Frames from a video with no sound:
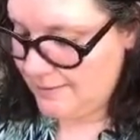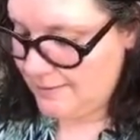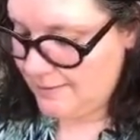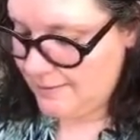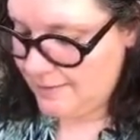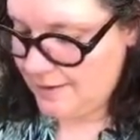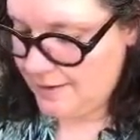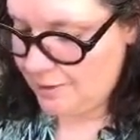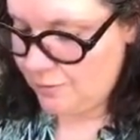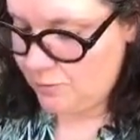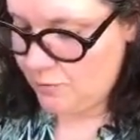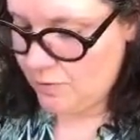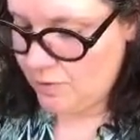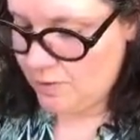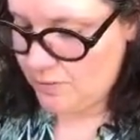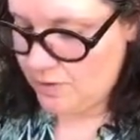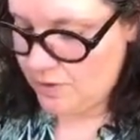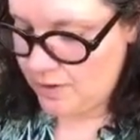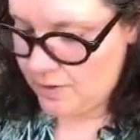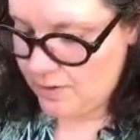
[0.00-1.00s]
neck
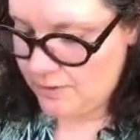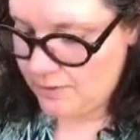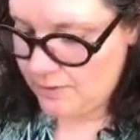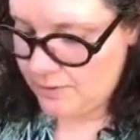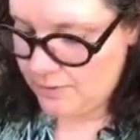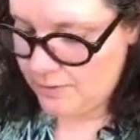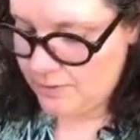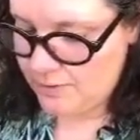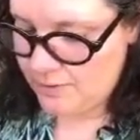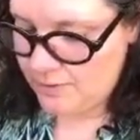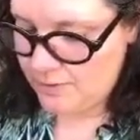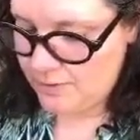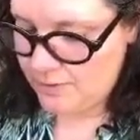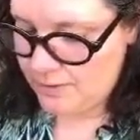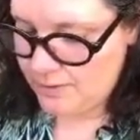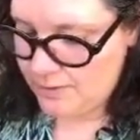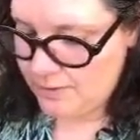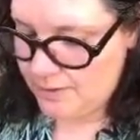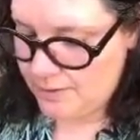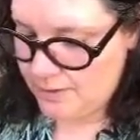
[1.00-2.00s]
warmer,
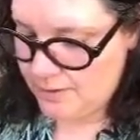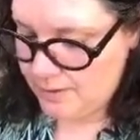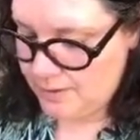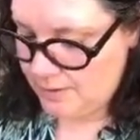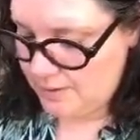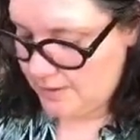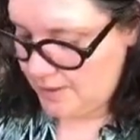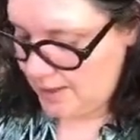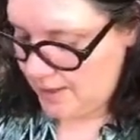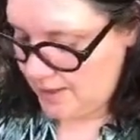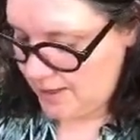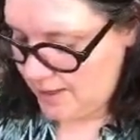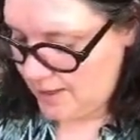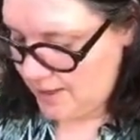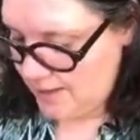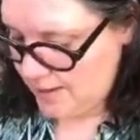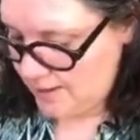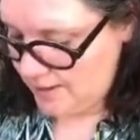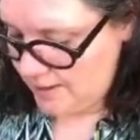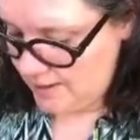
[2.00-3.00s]

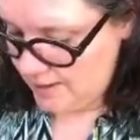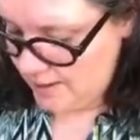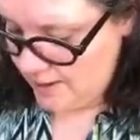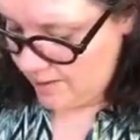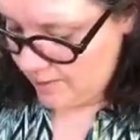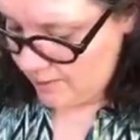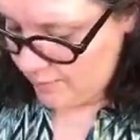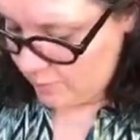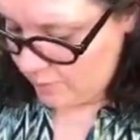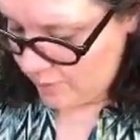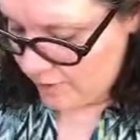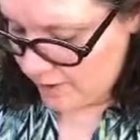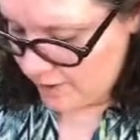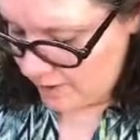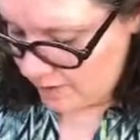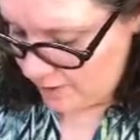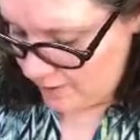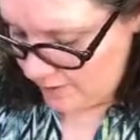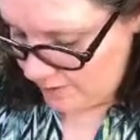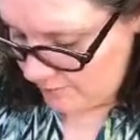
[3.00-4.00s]
and now I'm
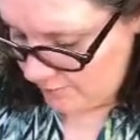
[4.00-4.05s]
working on a